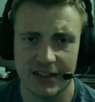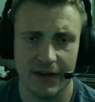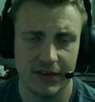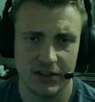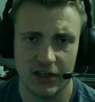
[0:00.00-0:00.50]

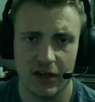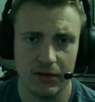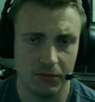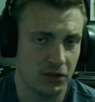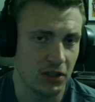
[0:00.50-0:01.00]

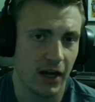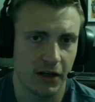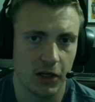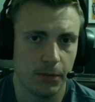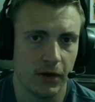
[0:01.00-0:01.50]
Obviously, it's not going
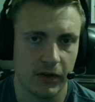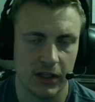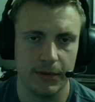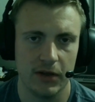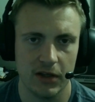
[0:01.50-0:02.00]
to go
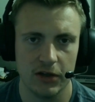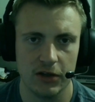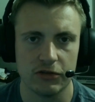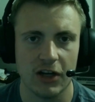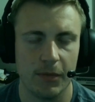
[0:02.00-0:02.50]
perfectly when you get into
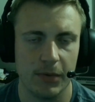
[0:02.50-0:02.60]
your draft,